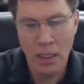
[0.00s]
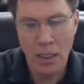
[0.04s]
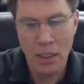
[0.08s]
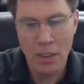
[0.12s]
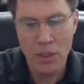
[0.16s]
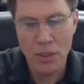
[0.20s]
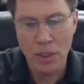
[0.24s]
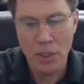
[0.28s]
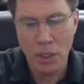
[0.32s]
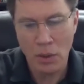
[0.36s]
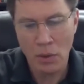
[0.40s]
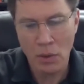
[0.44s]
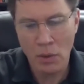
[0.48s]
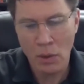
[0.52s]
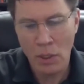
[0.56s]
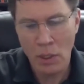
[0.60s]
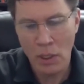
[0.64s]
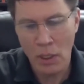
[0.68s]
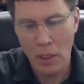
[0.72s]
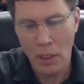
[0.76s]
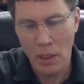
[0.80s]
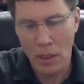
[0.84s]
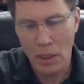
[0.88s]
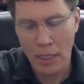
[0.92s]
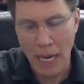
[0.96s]
So
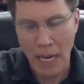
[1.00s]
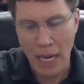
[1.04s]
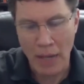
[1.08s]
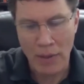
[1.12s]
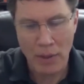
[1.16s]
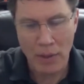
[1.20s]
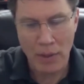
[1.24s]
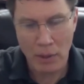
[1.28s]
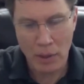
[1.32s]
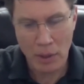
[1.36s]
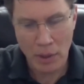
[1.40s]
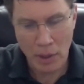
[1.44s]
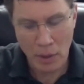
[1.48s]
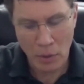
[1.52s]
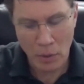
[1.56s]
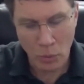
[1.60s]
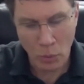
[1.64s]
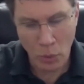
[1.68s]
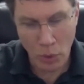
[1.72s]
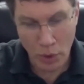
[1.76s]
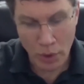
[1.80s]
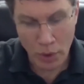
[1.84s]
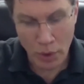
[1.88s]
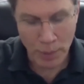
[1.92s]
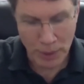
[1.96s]
now they're in the
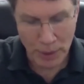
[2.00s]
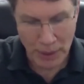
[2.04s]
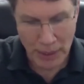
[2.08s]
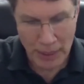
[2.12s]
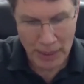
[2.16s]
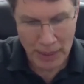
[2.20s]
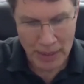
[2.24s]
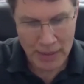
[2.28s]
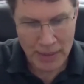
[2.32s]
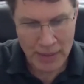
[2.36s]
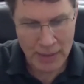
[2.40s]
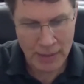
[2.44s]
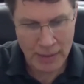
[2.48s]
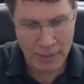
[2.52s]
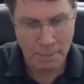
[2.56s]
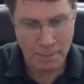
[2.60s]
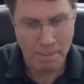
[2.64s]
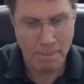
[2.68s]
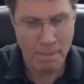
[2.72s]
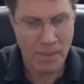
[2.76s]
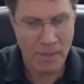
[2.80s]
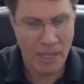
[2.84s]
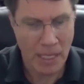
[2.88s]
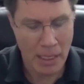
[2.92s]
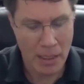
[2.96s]
workplace.
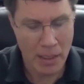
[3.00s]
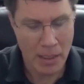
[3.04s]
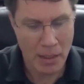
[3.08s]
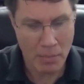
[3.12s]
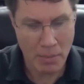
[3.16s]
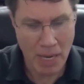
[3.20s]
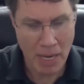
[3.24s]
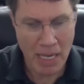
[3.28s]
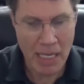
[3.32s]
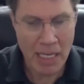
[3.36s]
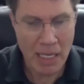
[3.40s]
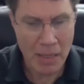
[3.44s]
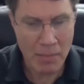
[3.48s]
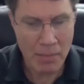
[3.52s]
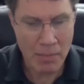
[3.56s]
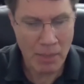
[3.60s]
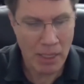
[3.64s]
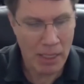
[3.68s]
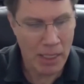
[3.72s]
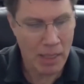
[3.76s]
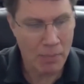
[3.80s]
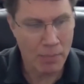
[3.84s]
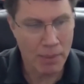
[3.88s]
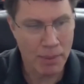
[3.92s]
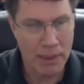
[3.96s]
and they're making
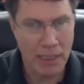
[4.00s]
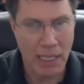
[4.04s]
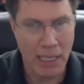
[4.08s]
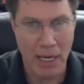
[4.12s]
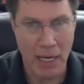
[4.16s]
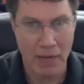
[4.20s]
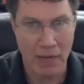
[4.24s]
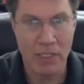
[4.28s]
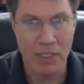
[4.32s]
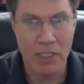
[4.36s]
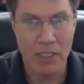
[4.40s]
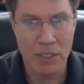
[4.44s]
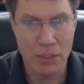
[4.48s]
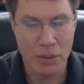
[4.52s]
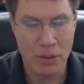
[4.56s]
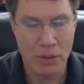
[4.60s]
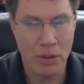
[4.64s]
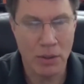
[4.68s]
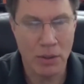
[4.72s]
money, but they have these student